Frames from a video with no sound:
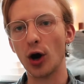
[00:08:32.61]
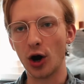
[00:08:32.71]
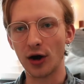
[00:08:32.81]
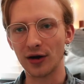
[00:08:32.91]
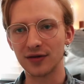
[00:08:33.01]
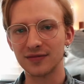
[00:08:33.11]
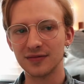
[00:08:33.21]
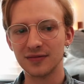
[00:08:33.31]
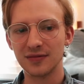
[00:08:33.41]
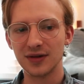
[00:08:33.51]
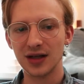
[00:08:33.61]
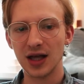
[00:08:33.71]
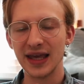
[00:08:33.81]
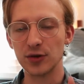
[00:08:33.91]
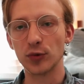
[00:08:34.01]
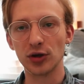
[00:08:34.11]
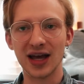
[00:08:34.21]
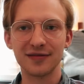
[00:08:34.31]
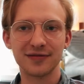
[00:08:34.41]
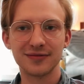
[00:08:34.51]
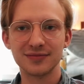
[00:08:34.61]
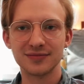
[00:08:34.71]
are in real life.